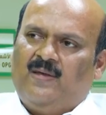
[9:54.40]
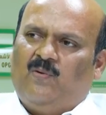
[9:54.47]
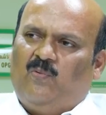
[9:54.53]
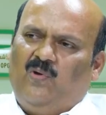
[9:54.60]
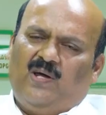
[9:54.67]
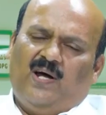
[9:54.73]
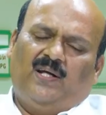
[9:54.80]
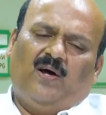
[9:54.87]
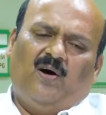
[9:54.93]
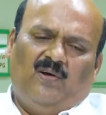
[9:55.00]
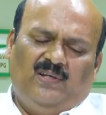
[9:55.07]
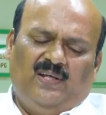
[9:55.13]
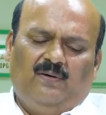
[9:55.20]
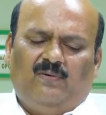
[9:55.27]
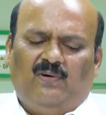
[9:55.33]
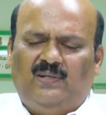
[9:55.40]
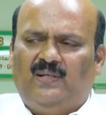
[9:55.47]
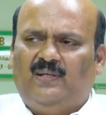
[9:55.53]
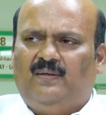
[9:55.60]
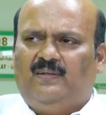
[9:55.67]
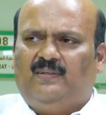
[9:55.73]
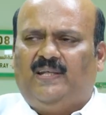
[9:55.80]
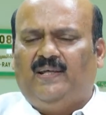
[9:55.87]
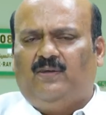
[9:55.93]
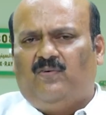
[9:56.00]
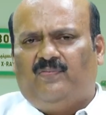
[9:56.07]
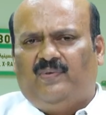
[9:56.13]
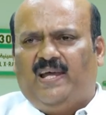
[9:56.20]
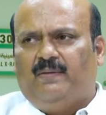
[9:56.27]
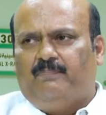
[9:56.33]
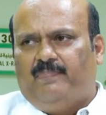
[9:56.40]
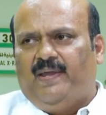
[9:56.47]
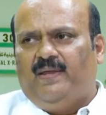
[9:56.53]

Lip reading: We can't only think of leg pain.